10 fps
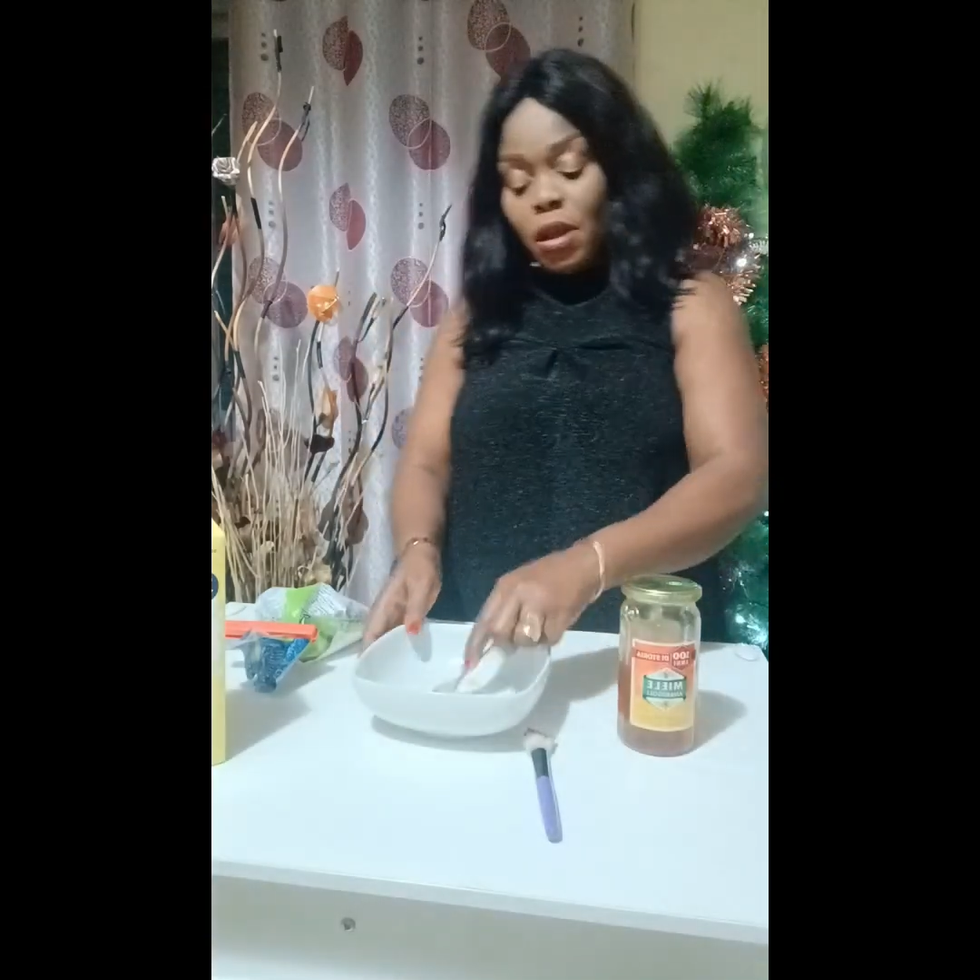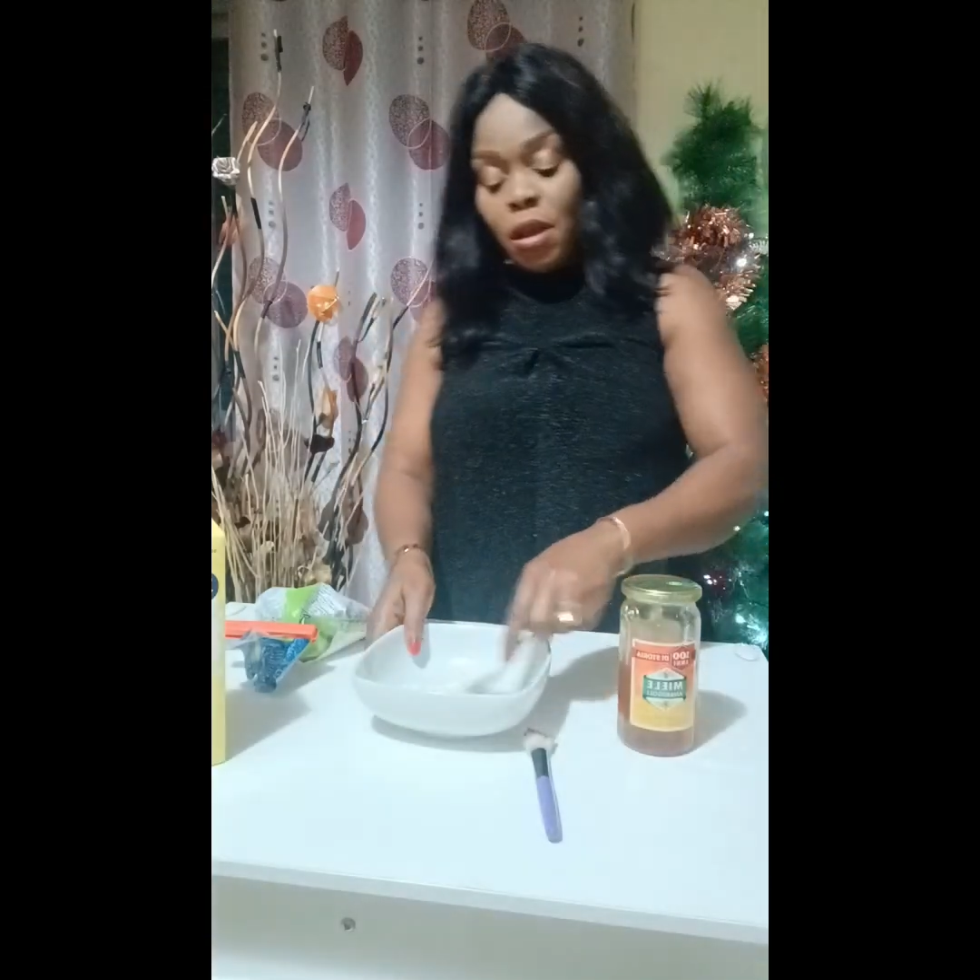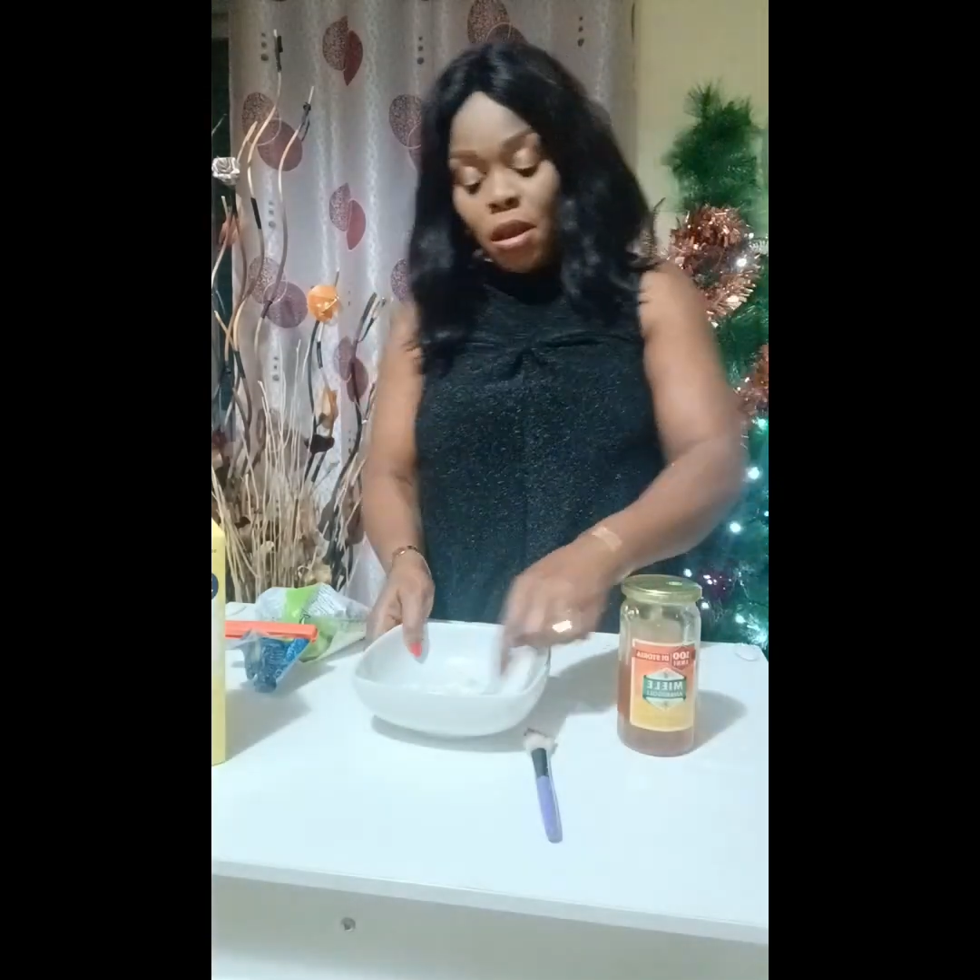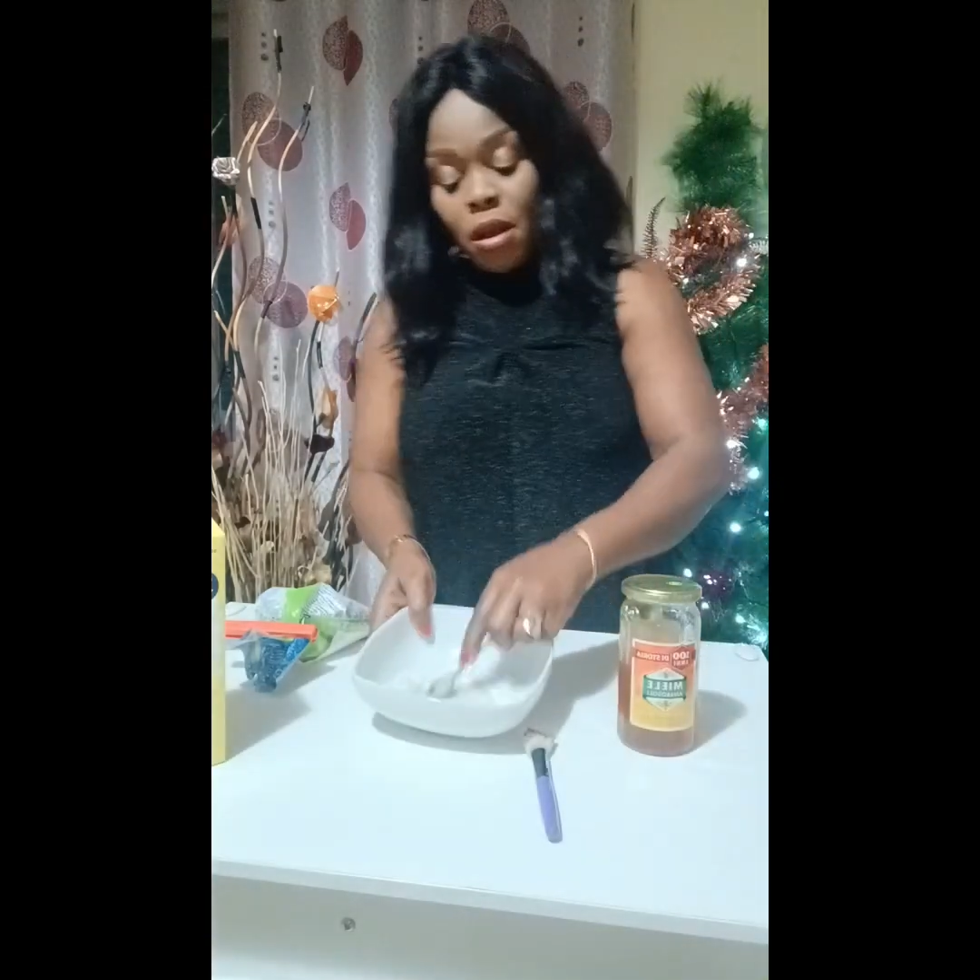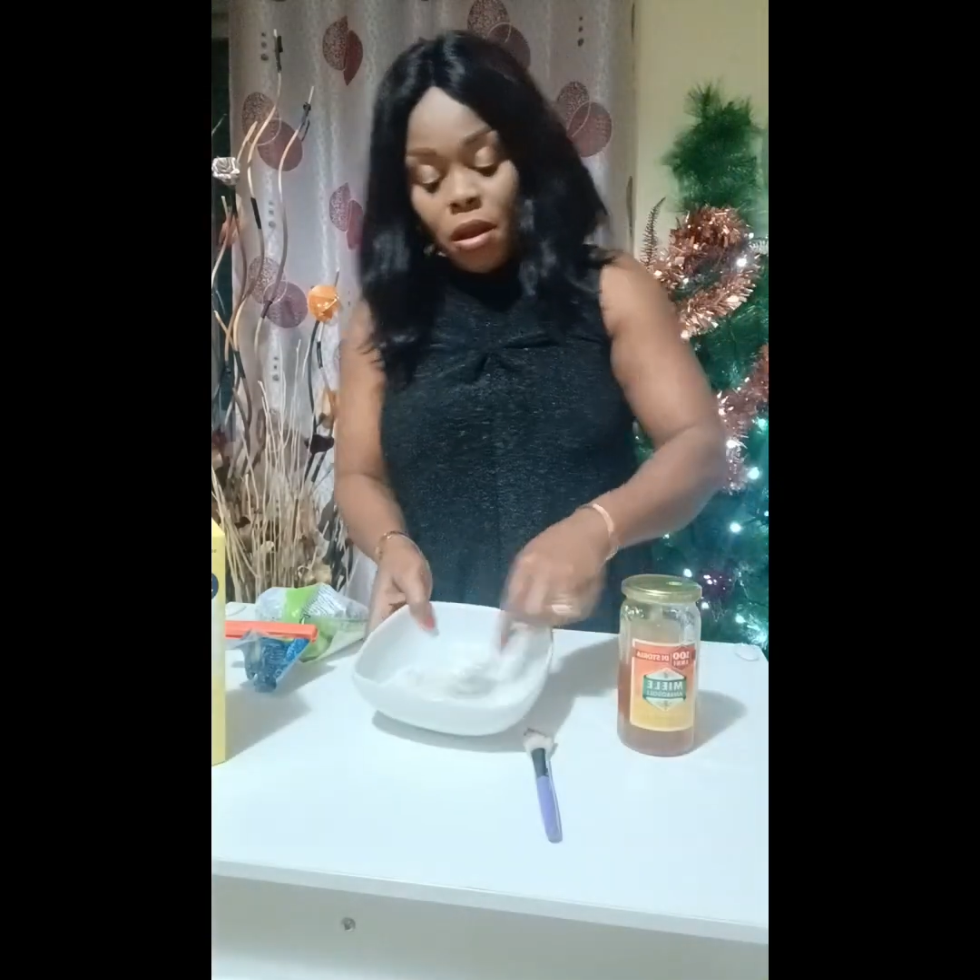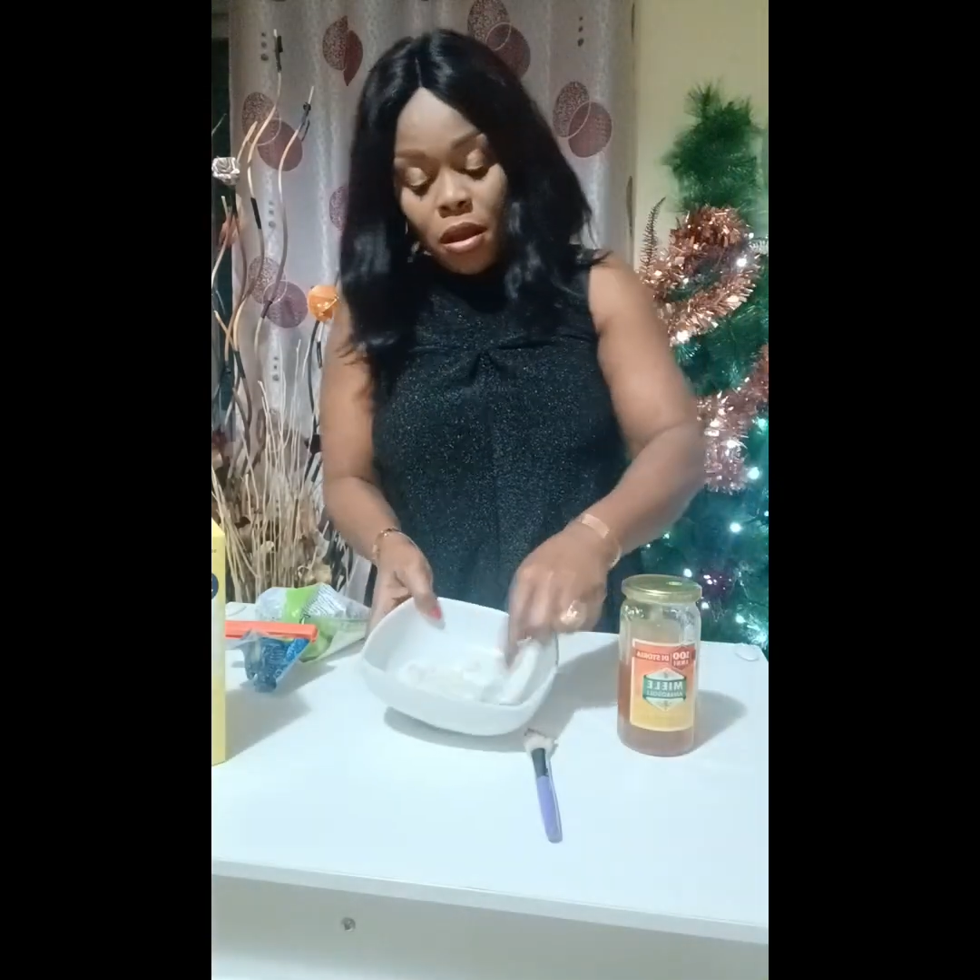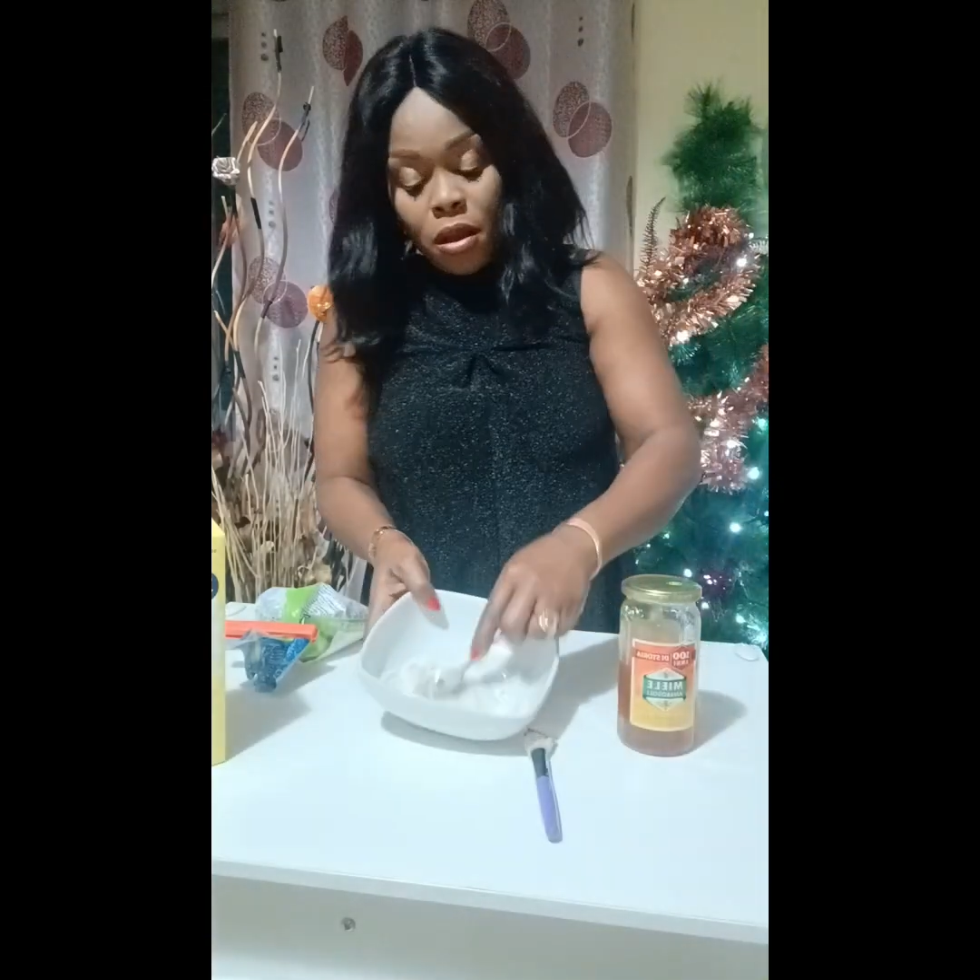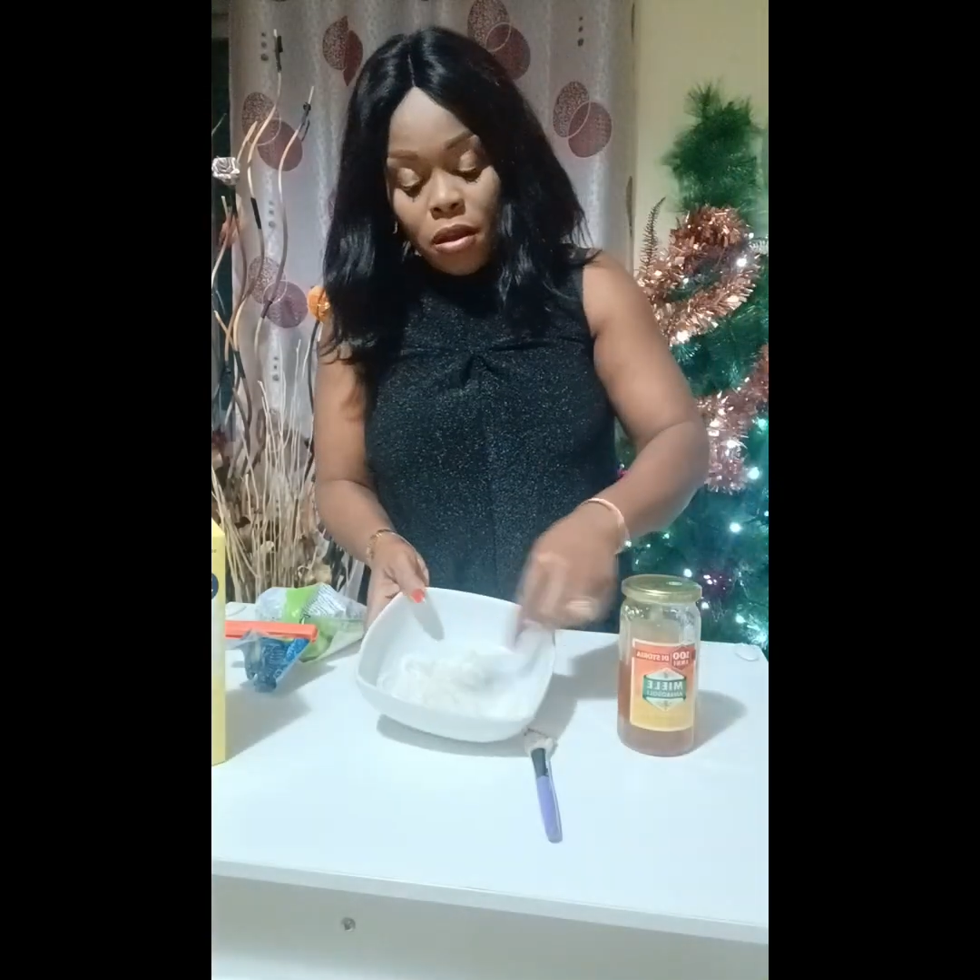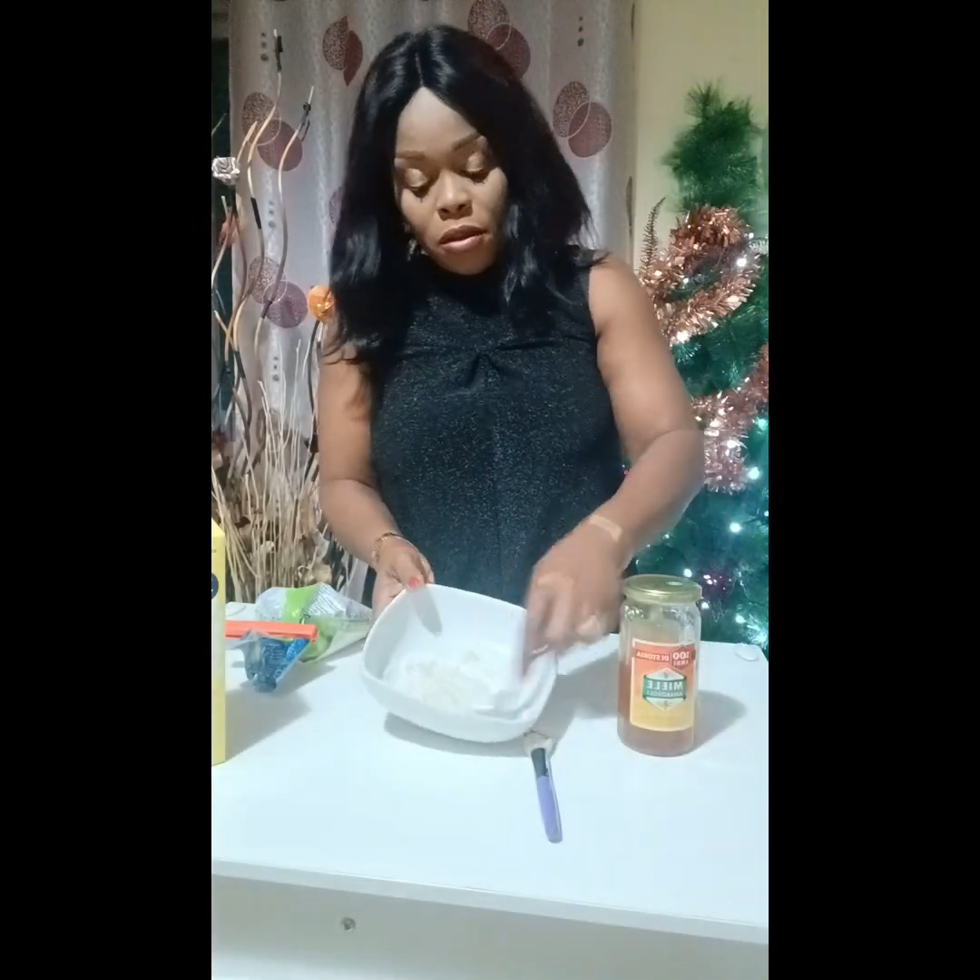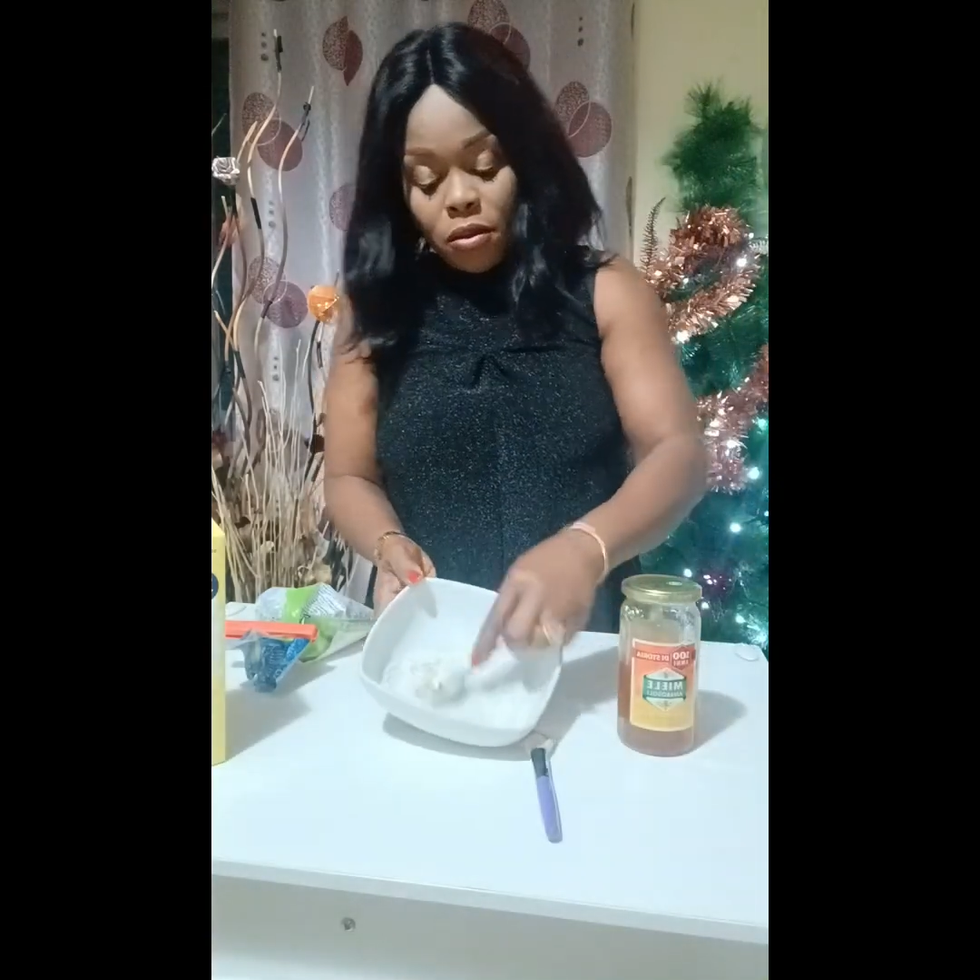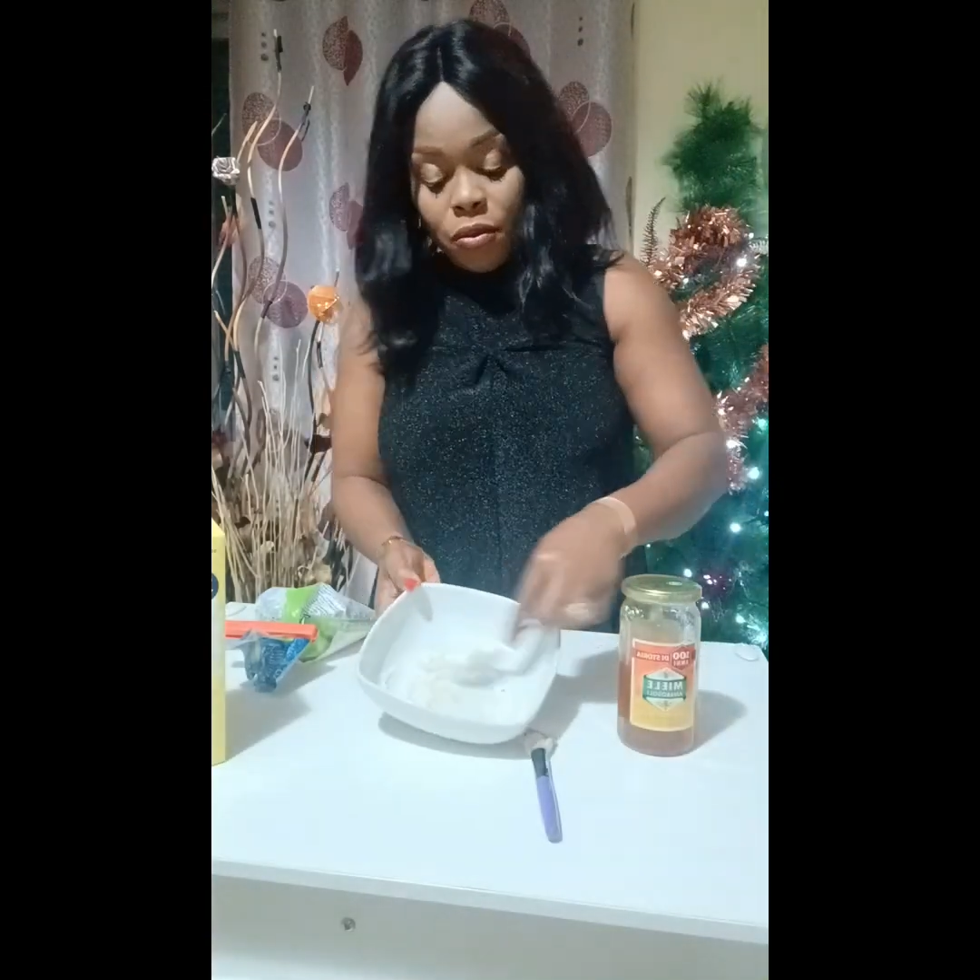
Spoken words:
keep it for 10 to